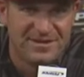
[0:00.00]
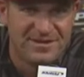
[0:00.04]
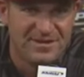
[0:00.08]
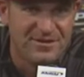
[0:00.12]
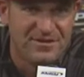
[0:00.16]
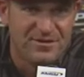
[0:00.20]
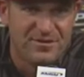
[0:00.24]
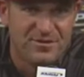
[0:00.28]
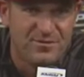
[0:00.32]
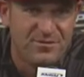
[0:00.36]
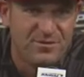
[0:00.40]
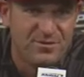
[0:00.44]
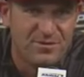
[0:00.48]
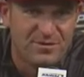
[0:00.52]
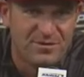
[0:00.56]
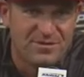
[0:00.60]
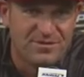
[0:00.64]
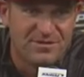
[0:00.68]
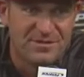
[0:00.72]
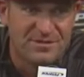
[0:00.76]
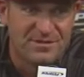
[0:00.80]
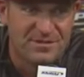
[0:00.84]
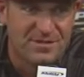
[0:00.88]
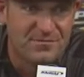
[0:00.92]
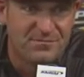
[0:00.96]
you know, with
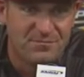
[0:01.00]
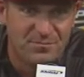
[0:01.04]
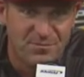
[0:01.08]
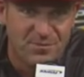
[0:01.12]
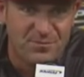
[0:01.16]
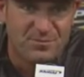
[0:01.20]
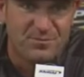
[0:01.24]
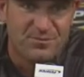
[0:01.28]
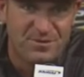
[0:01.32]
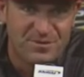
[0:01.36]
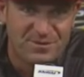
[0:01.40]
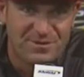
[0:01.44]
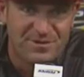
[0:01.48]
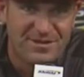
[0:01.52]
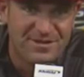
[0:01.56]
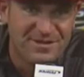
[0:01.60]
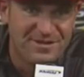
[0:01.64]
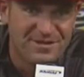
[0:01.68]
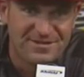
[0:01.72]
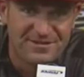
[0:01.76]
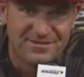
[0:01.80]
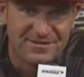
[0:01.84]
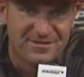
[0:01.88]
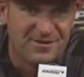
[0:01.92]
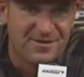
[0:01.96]
a simple
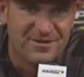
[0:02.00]
rear end